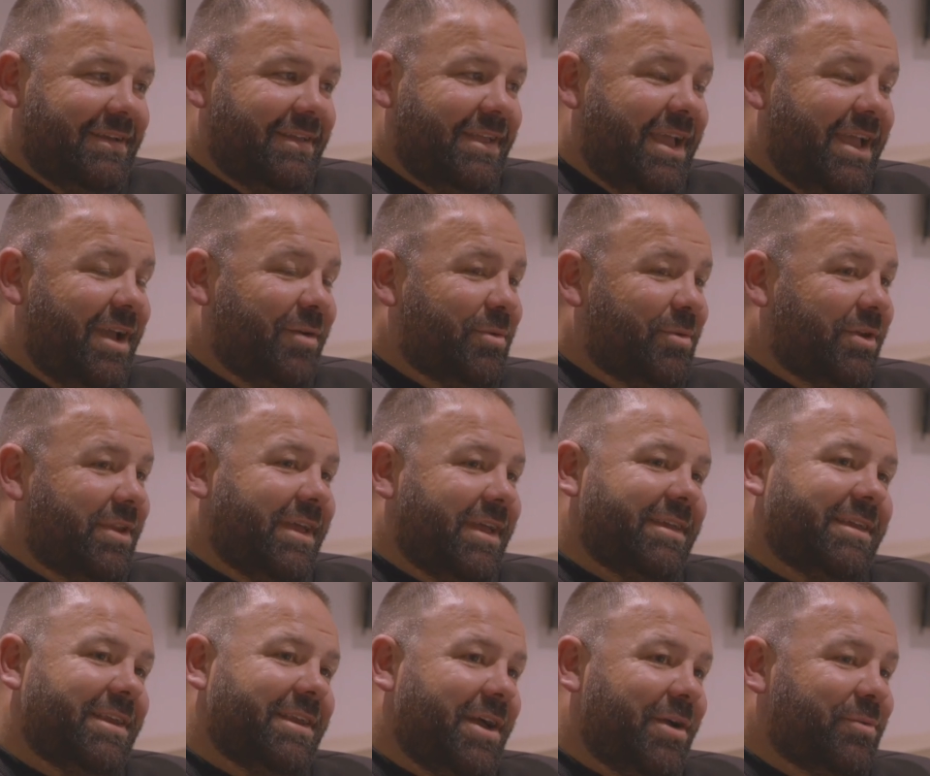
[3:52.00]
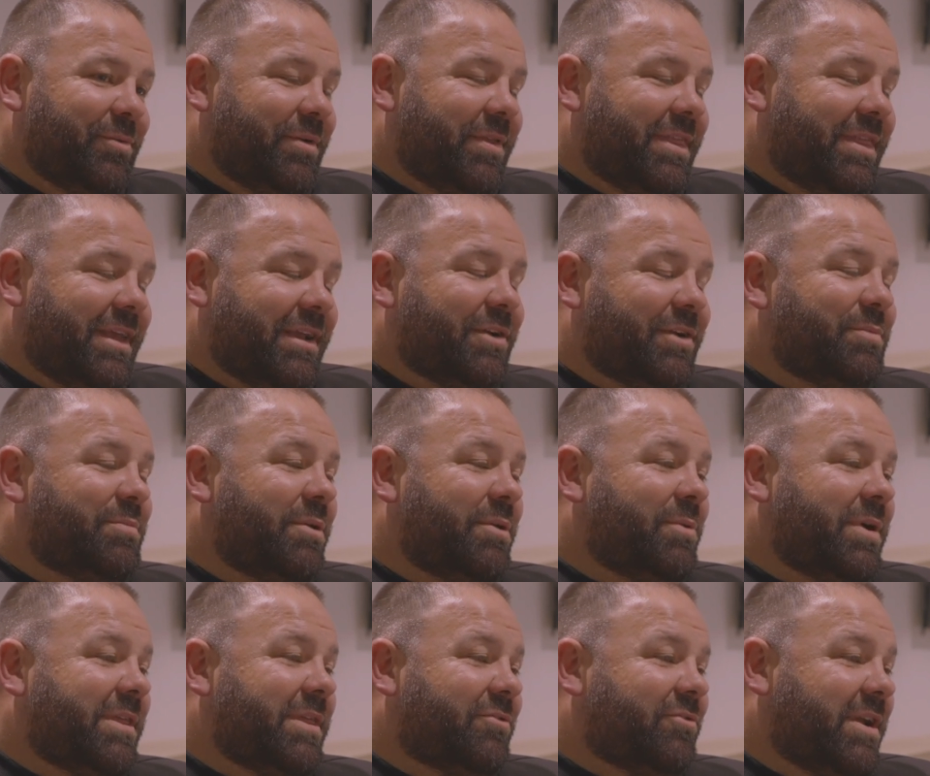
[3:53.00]
Yeah, well, that could be
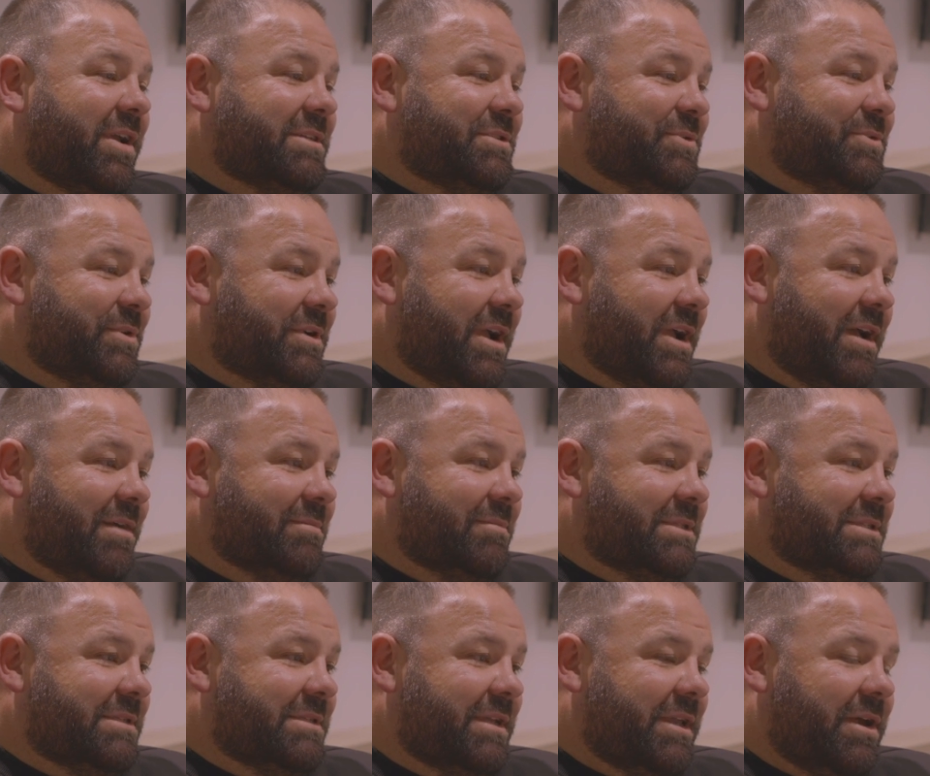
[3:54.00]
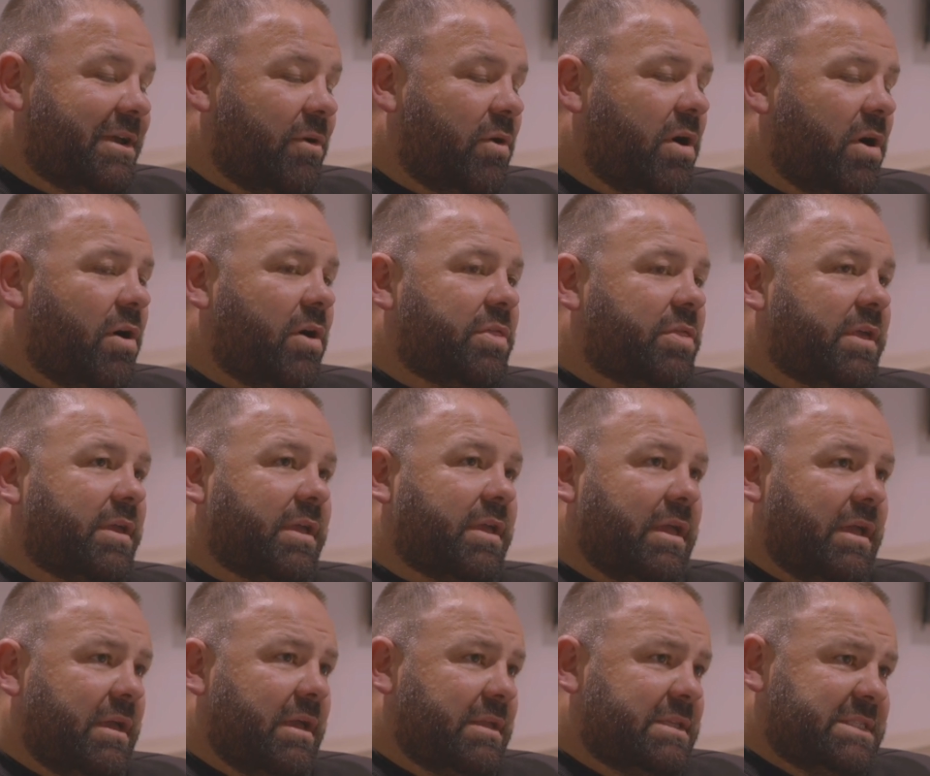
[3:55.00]
where the trash talk comes. I think
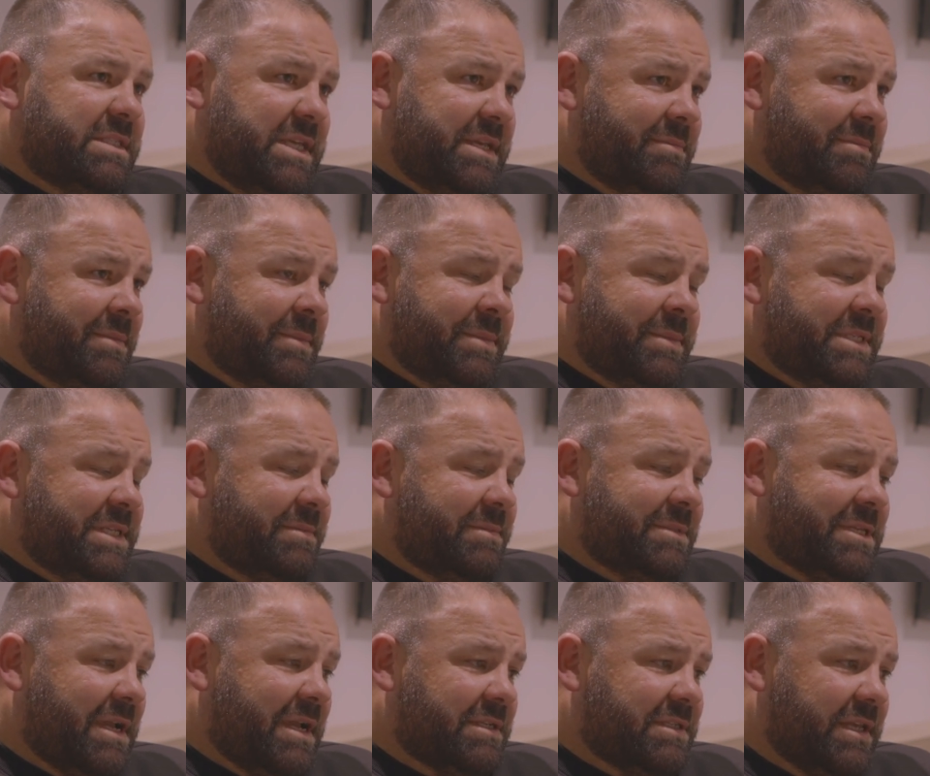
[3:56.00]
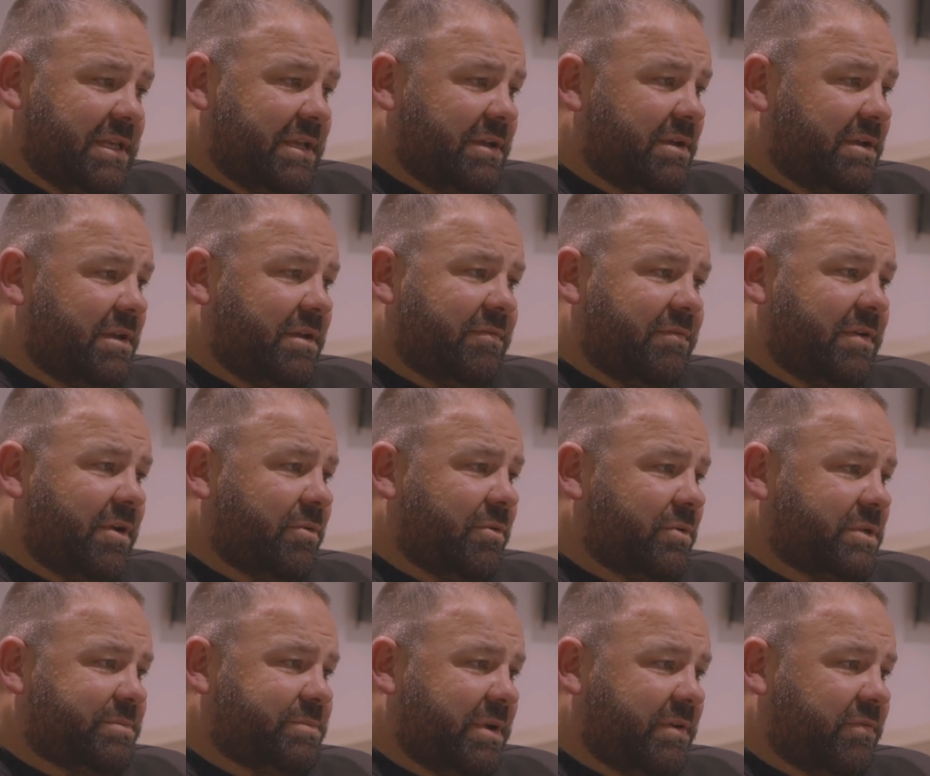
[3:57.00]
Tim's actually a very
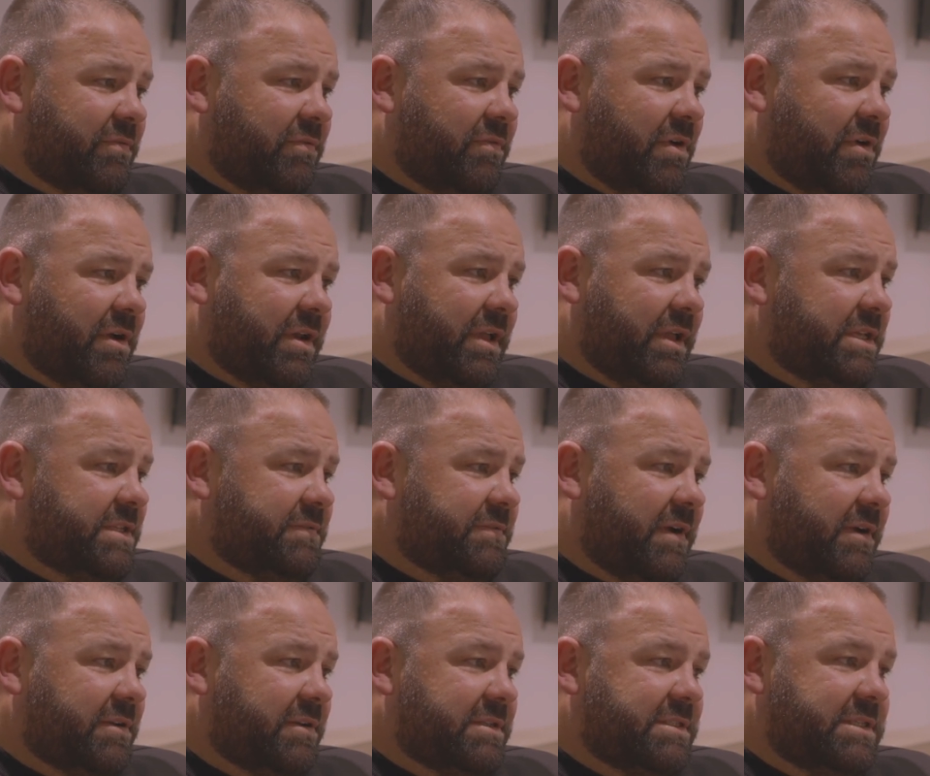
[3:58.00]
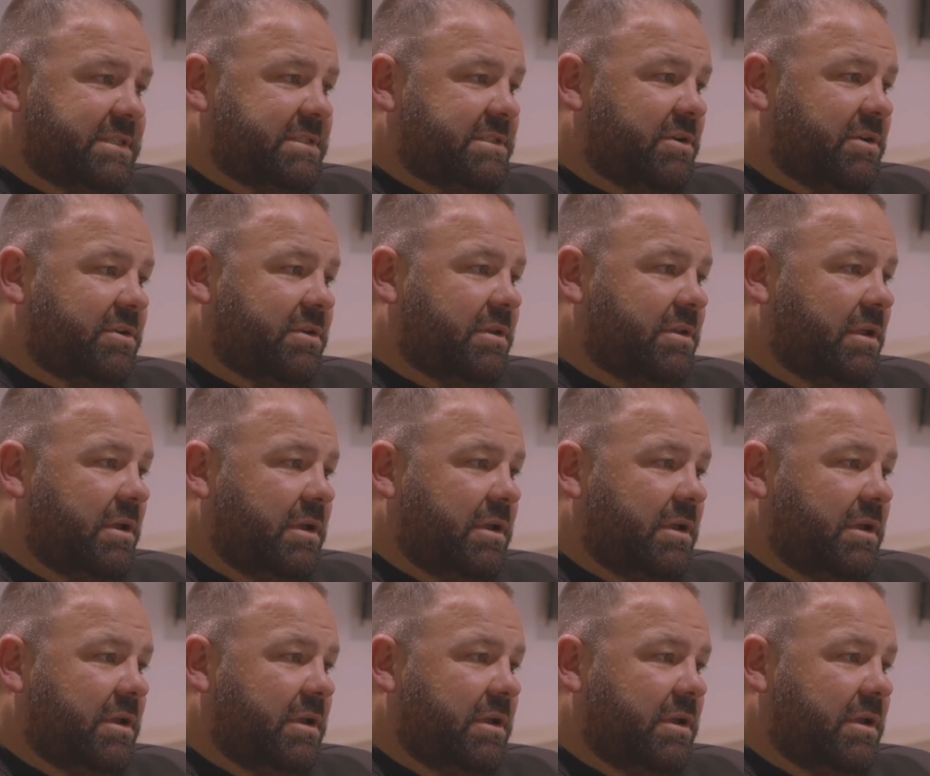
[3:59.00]
respectful fighter. His focus is on